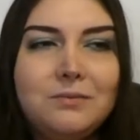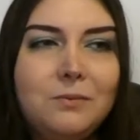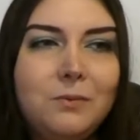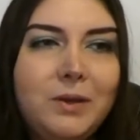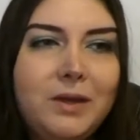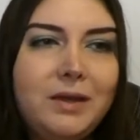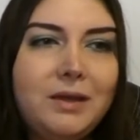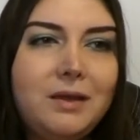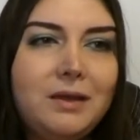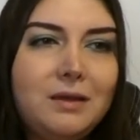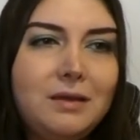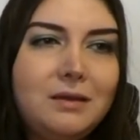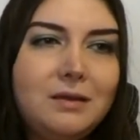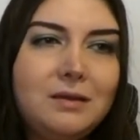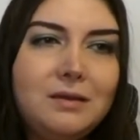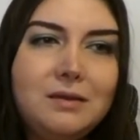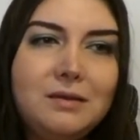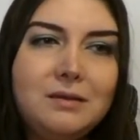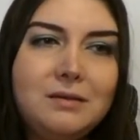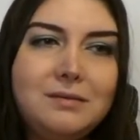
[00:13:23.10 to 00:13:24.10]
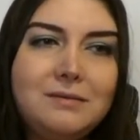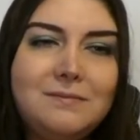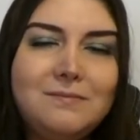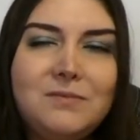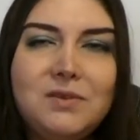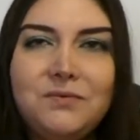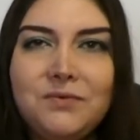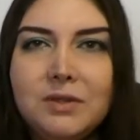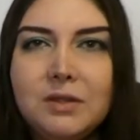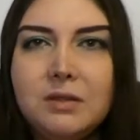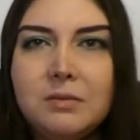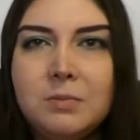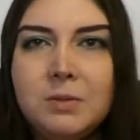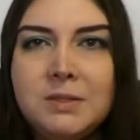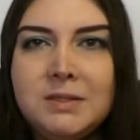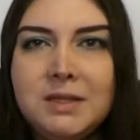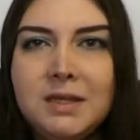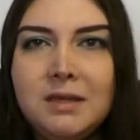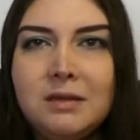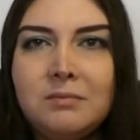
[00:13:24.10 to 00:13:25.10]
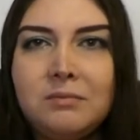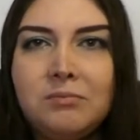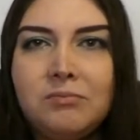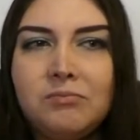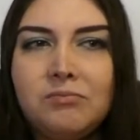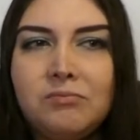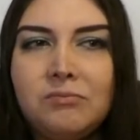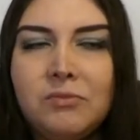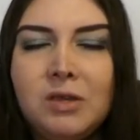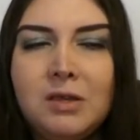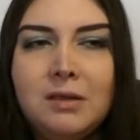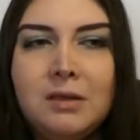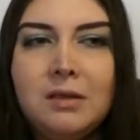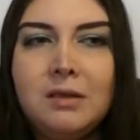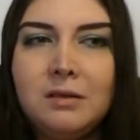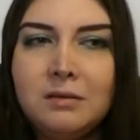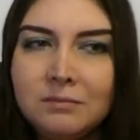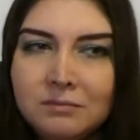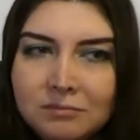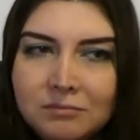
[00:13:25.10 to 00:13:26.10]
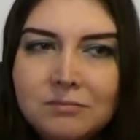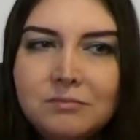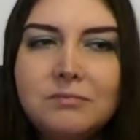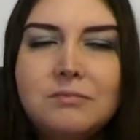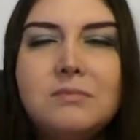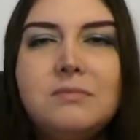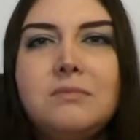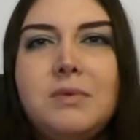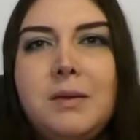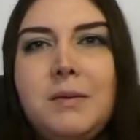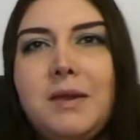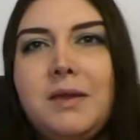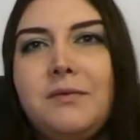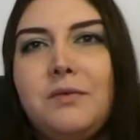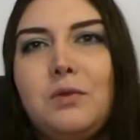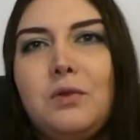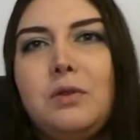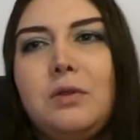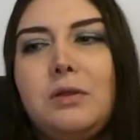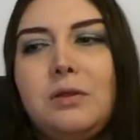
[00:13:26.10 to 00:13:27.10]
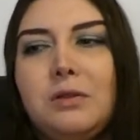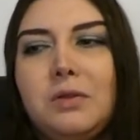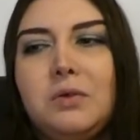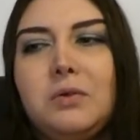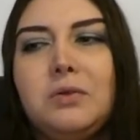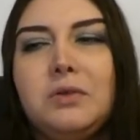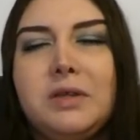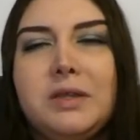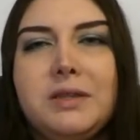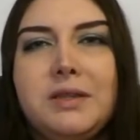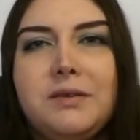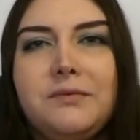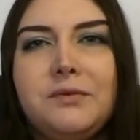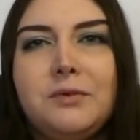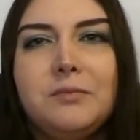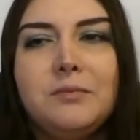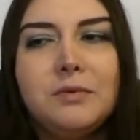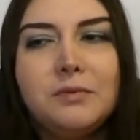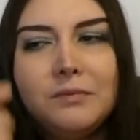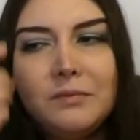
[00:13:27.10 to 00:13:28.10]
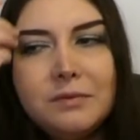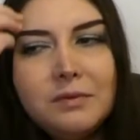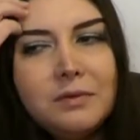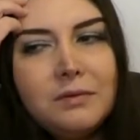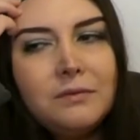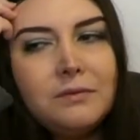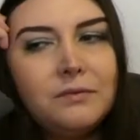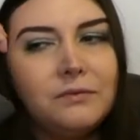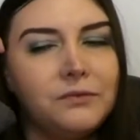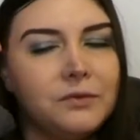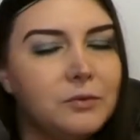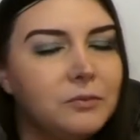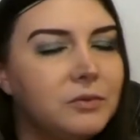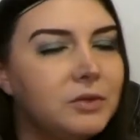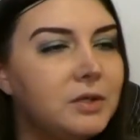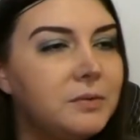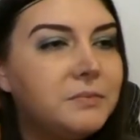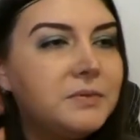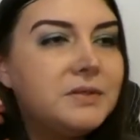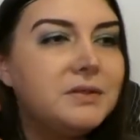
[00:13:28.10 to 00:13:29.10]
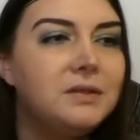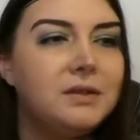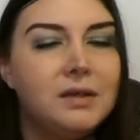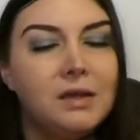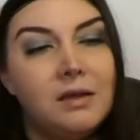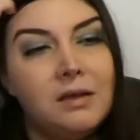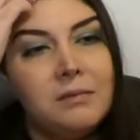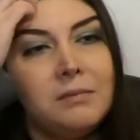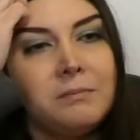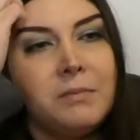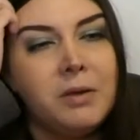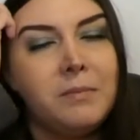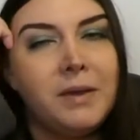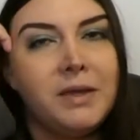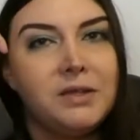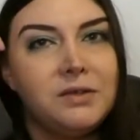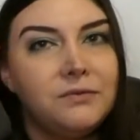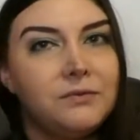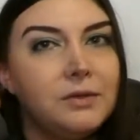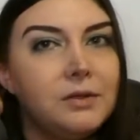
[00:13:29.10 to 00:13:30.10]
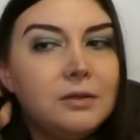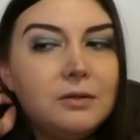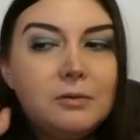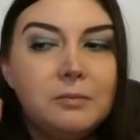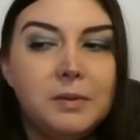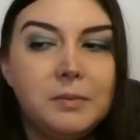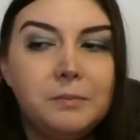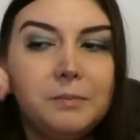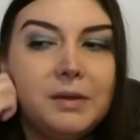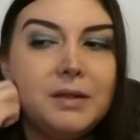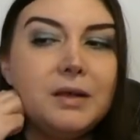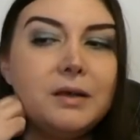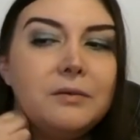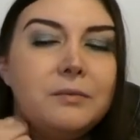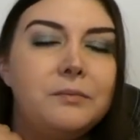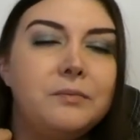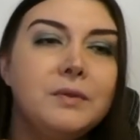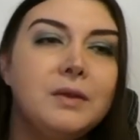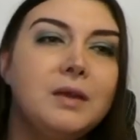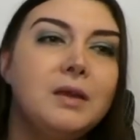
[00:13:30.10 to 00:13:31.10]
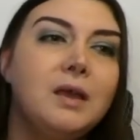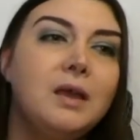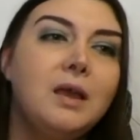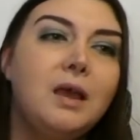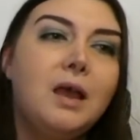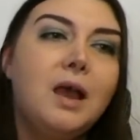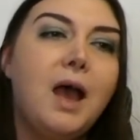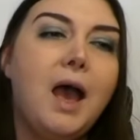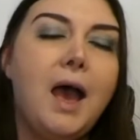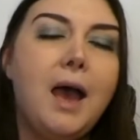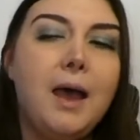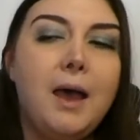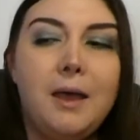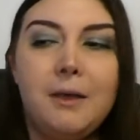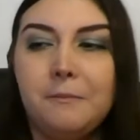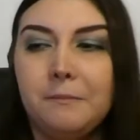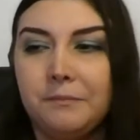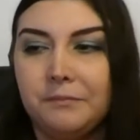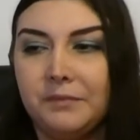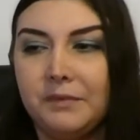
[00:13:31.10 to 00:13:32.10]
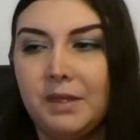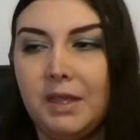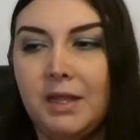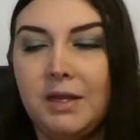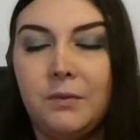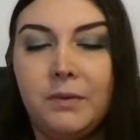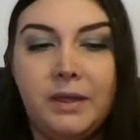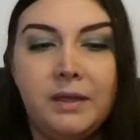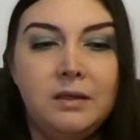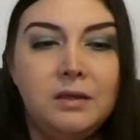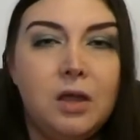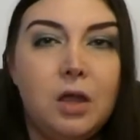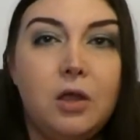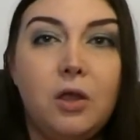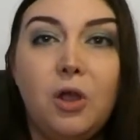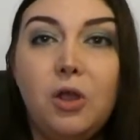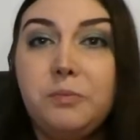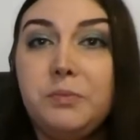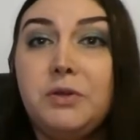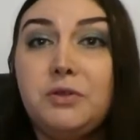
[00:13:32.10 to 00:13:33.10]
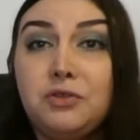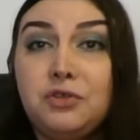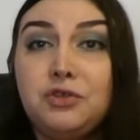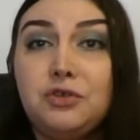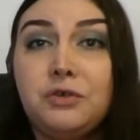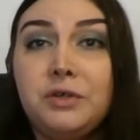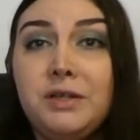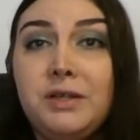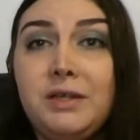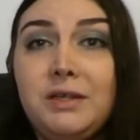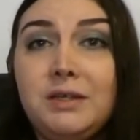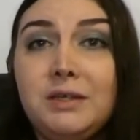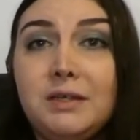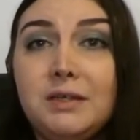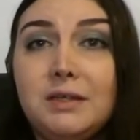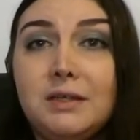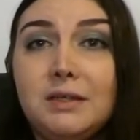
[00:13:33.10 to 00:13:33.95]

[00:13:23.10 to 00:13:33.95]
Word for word: where you feel a little bit down, maybe have a little look at their film, film clips. Might make you feel a little bit better. Um, anyway, I hope you enjoyed it.